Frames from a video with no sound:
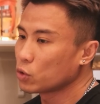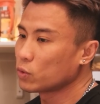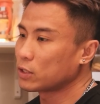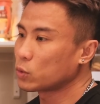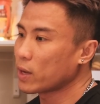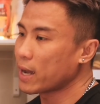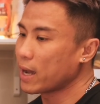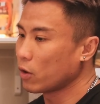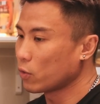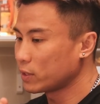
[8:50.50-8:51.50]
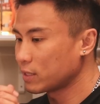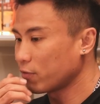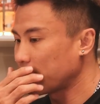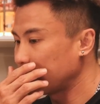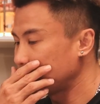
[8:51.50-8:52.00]
So that's why I always
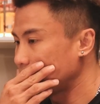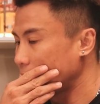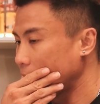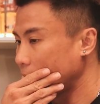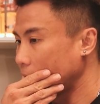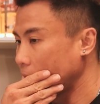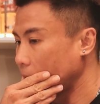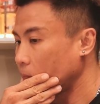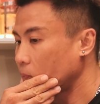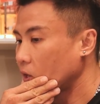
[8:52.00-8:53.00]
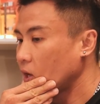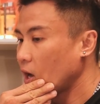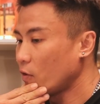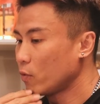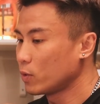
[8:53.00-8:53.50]
advise
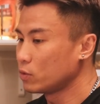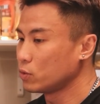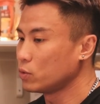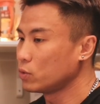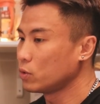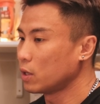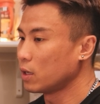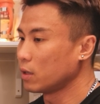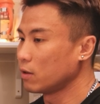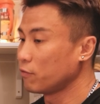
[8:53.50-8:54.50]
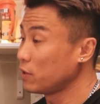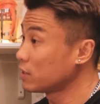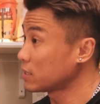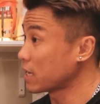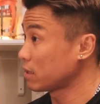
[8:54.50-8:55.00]
everyone to do a
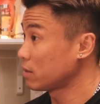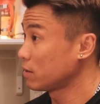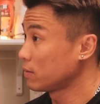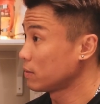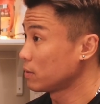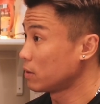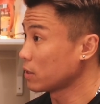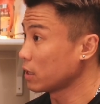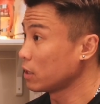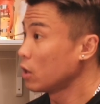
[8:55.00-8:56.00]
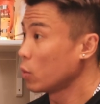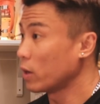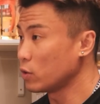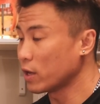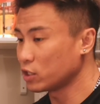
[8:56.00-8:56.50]
feeder set. Okay,
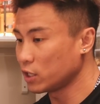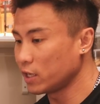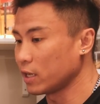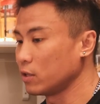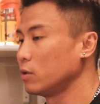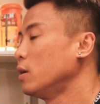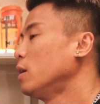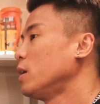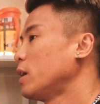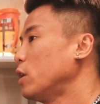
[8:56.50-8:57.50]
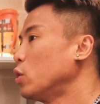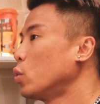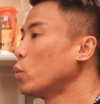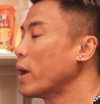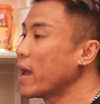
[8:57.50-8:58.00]
where you actually can know
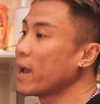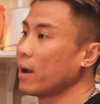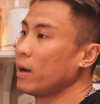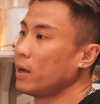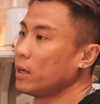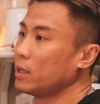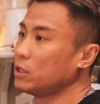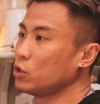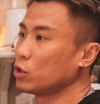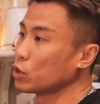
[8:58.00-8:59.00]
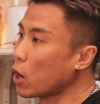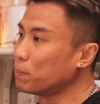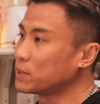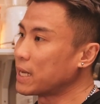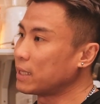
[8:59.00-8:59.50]
where is your
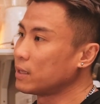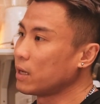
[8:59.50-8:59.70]
top set